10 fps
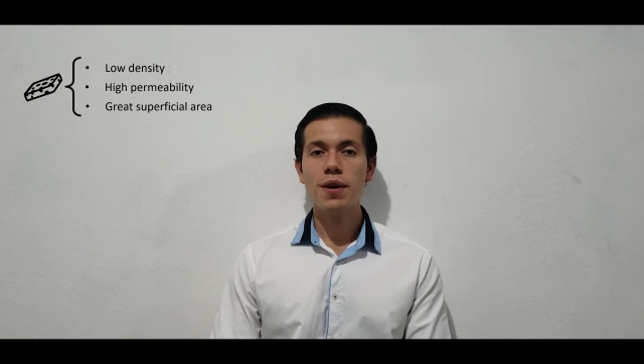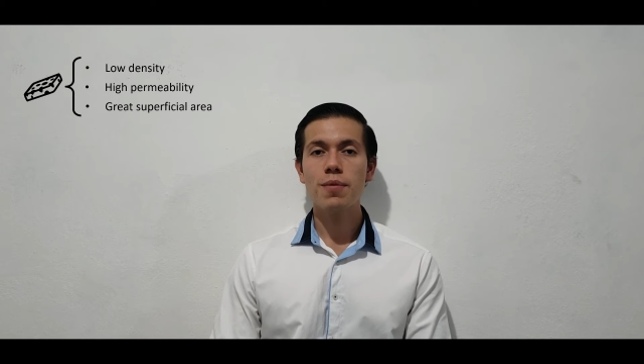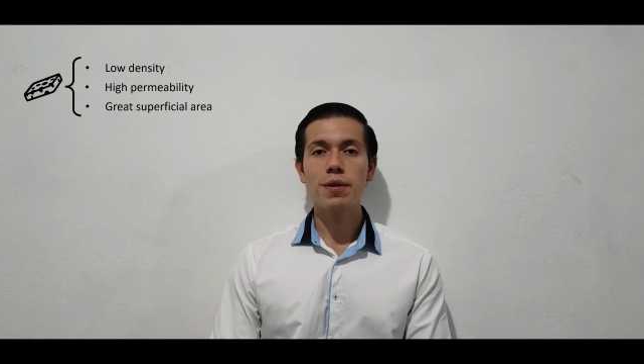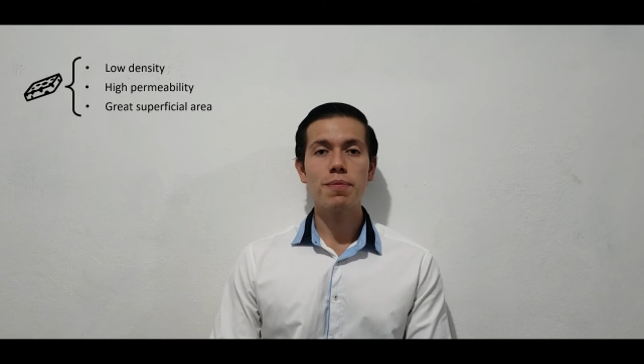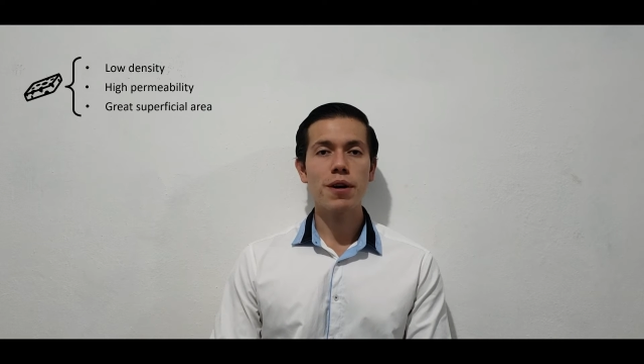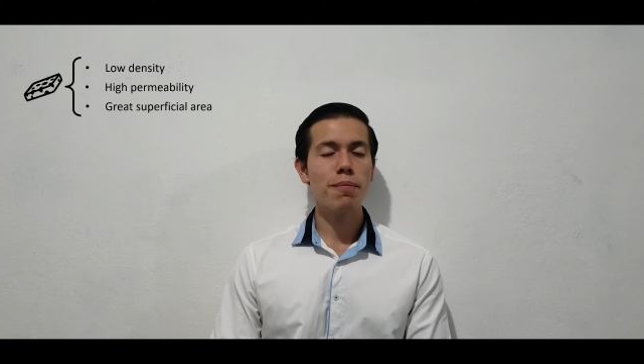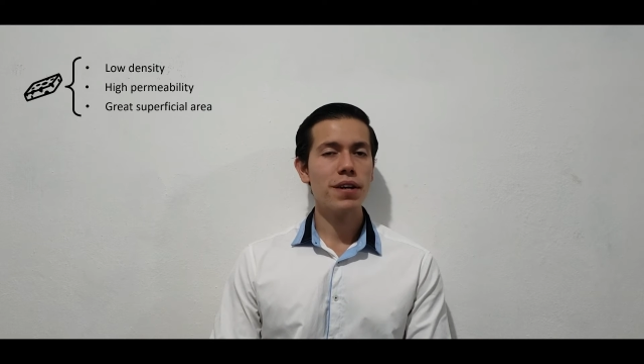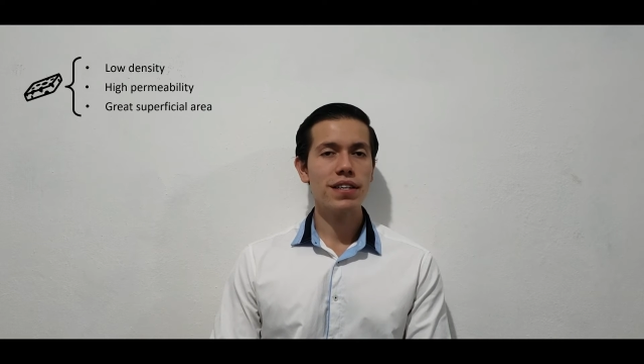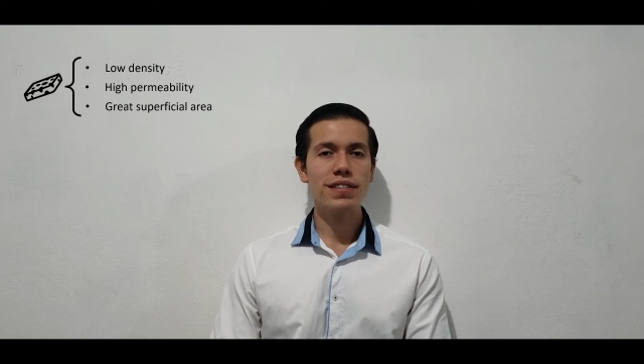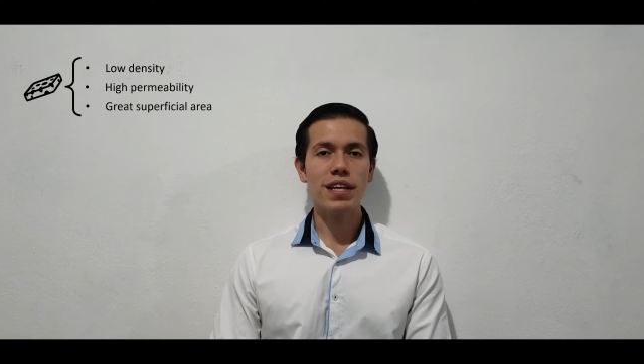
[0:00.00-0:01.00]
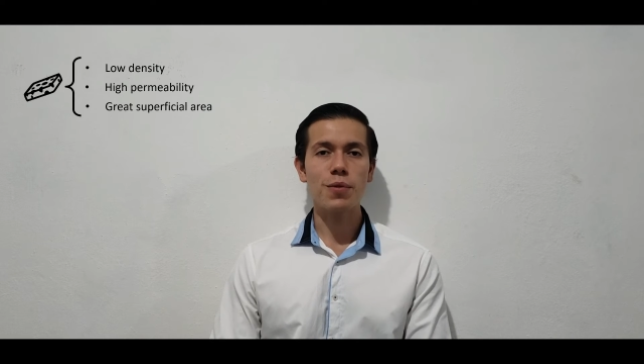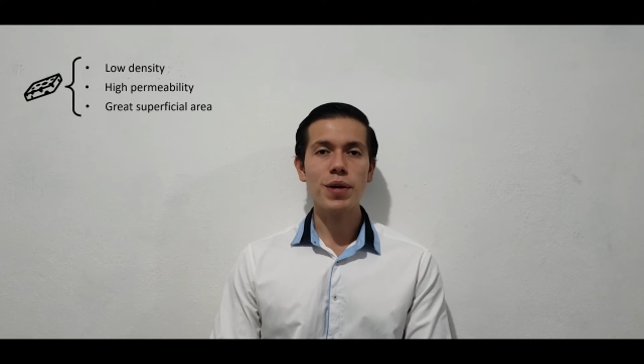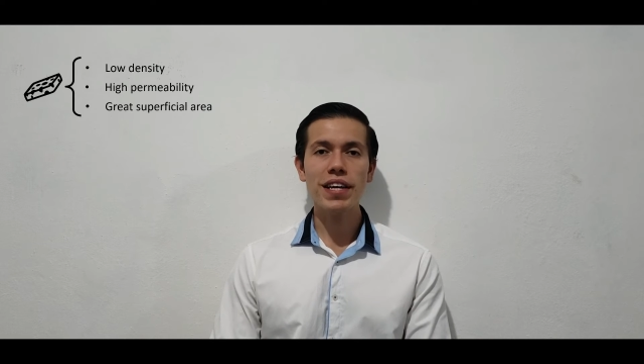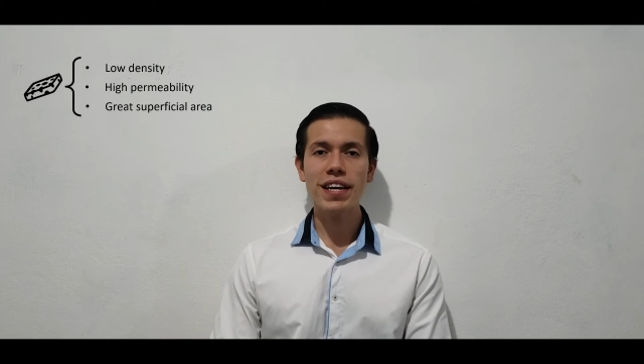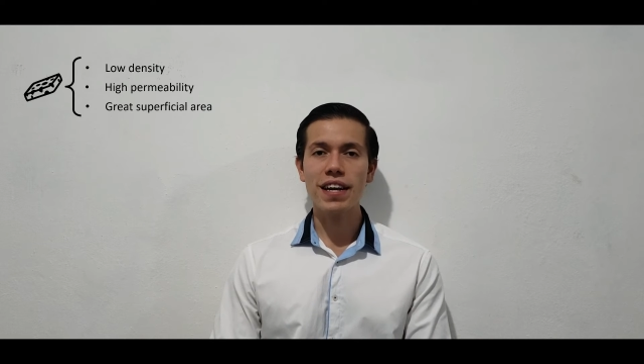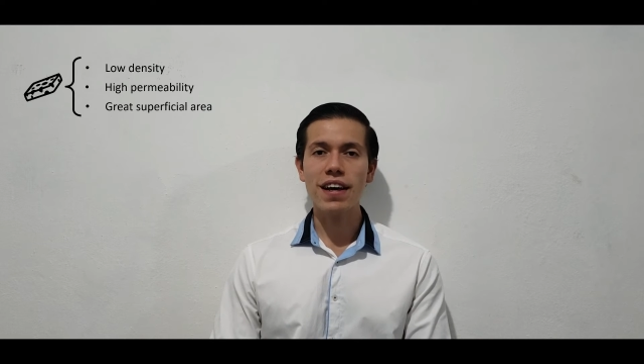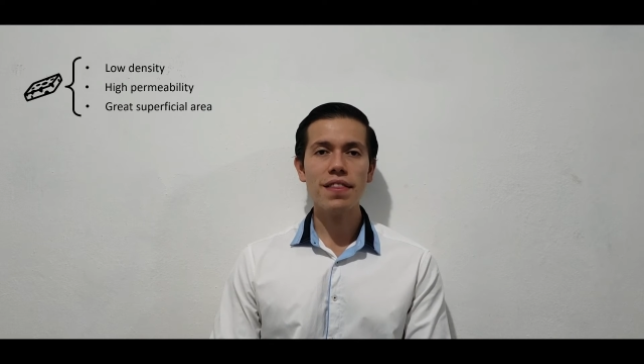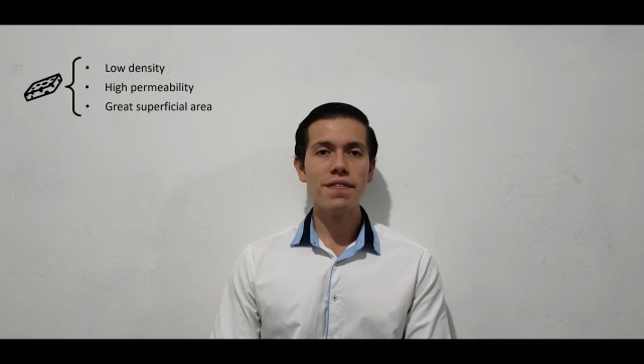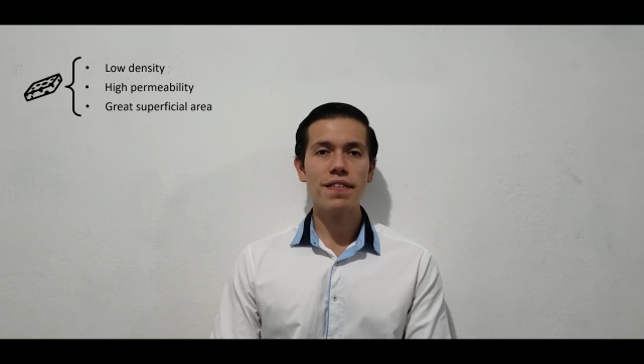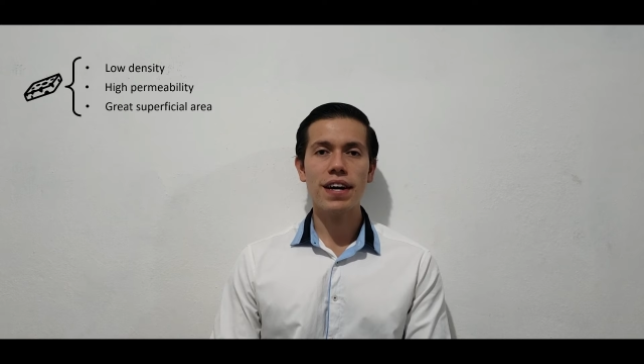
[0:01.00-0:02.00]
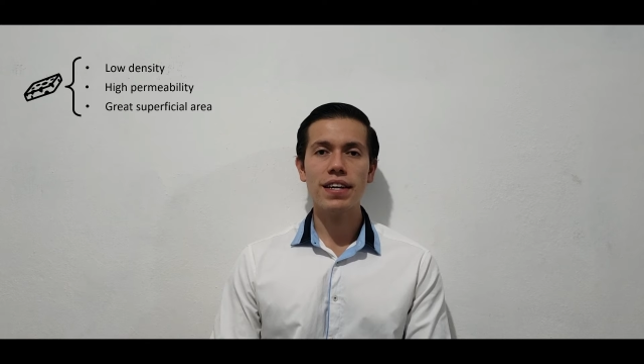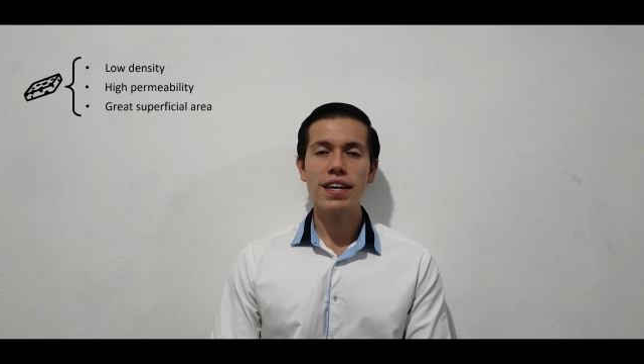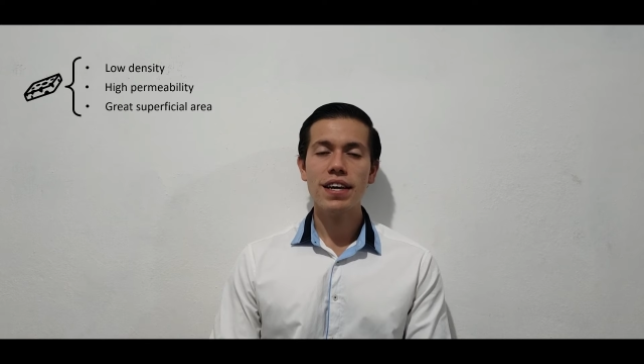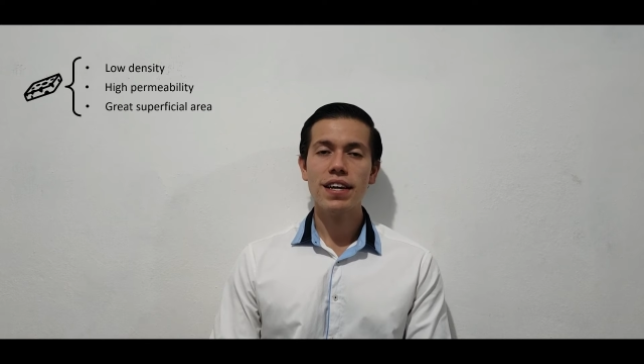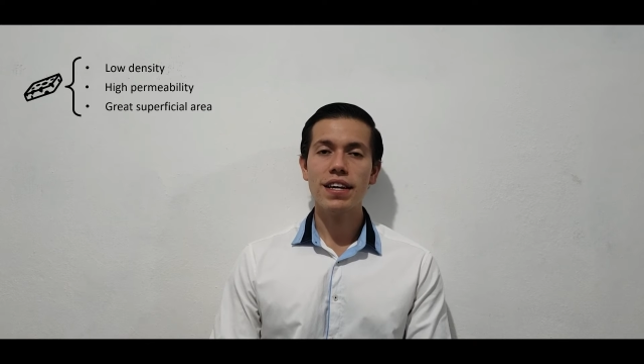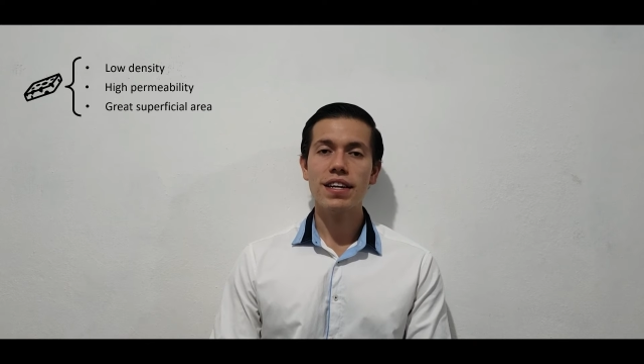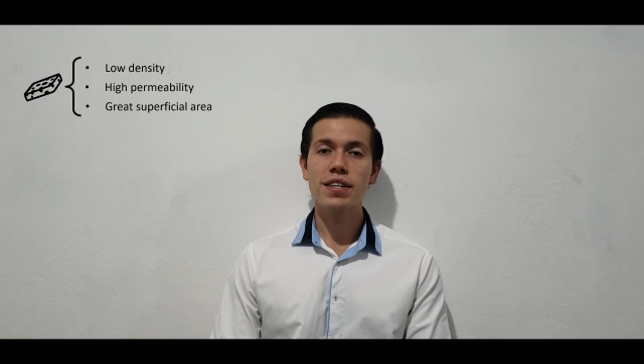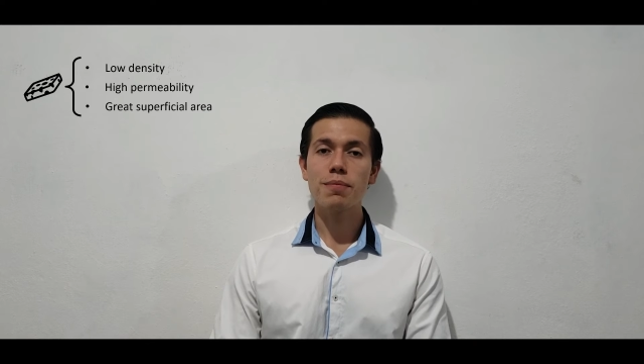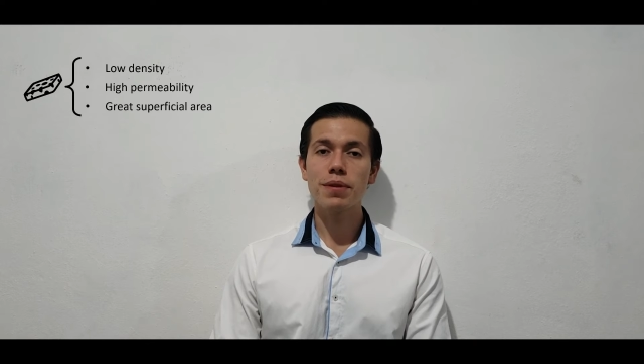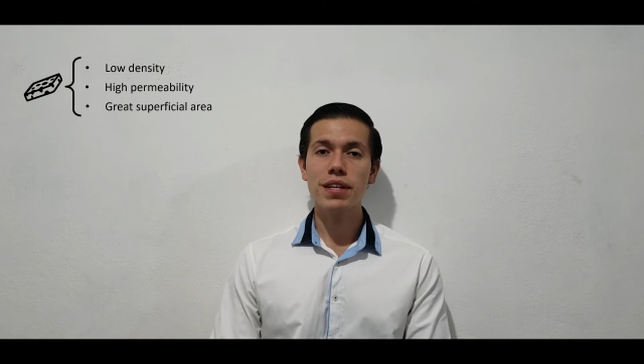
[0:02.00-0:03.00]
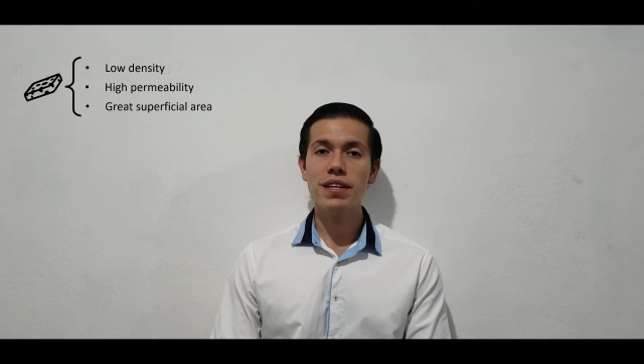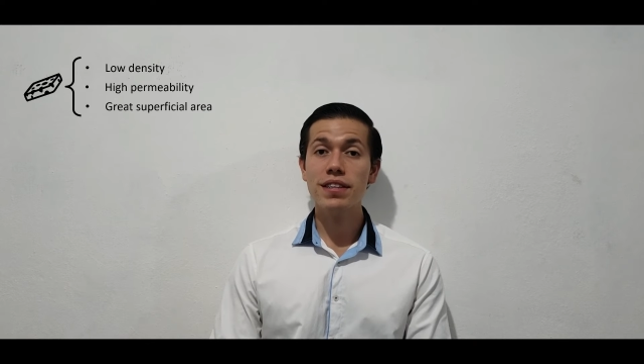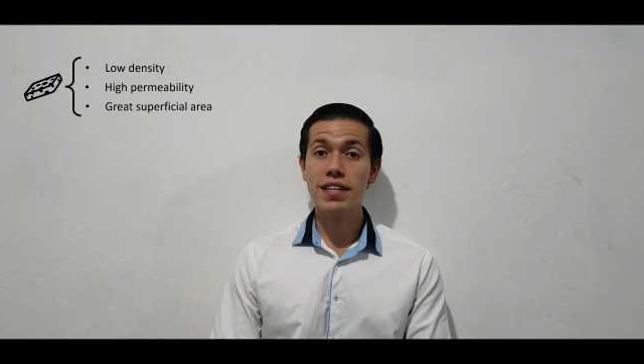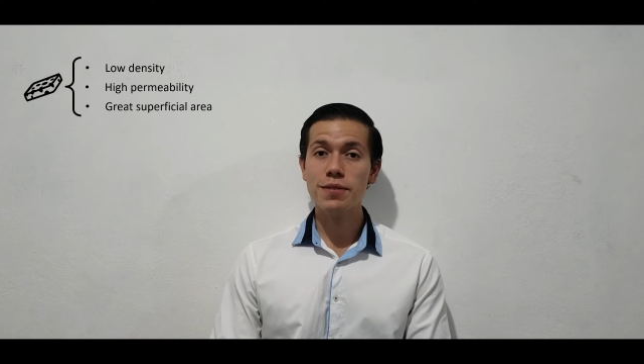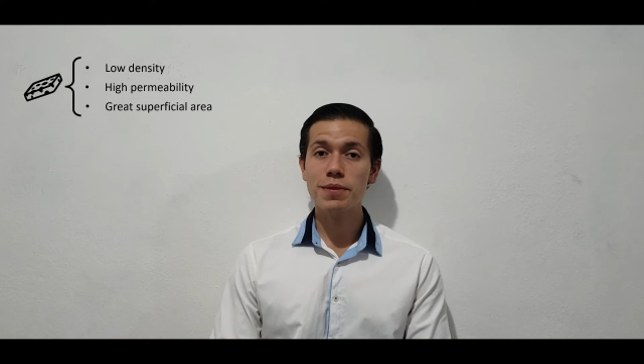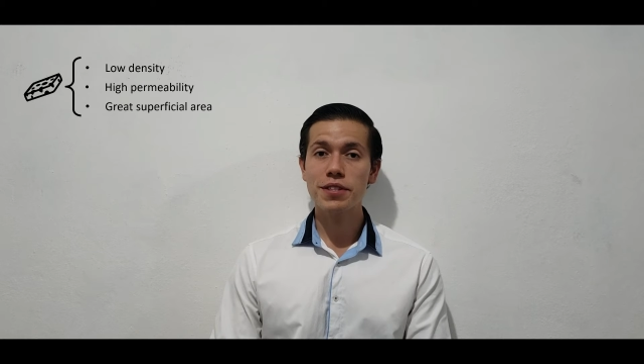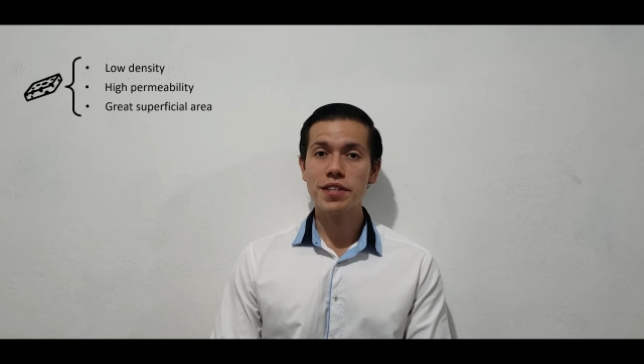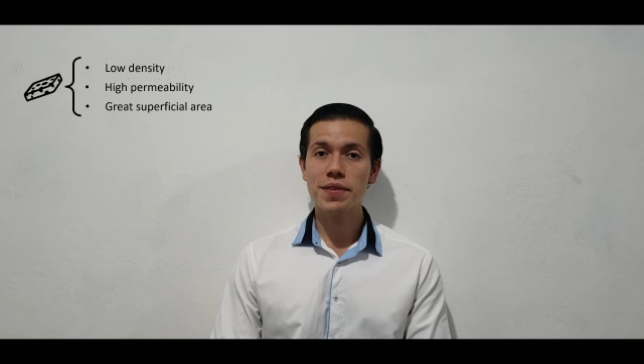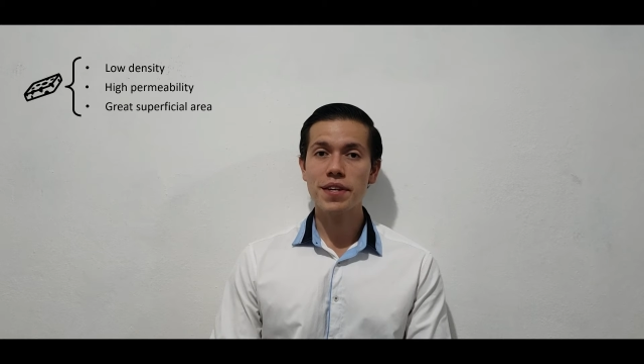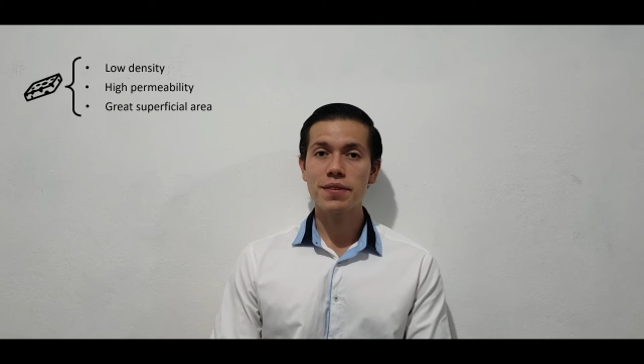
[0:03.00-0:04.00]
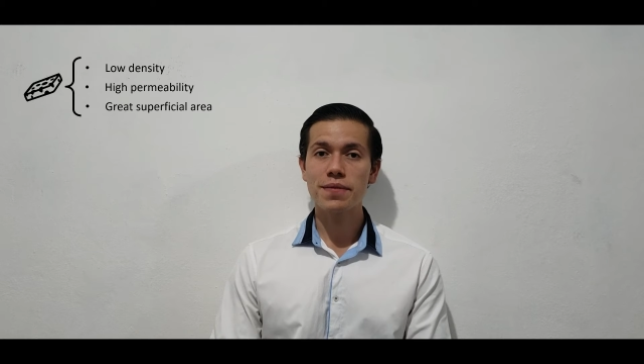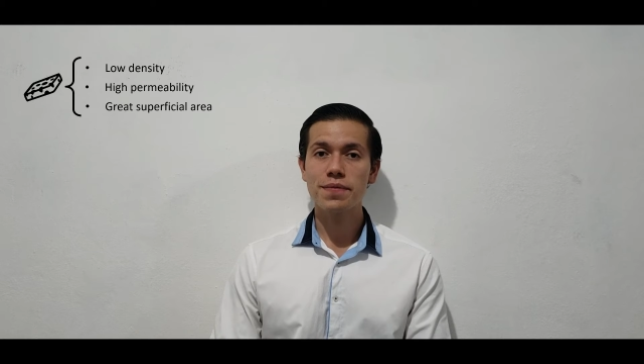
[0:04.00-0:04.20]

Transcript: with properties that we cannot find in a completely dense material.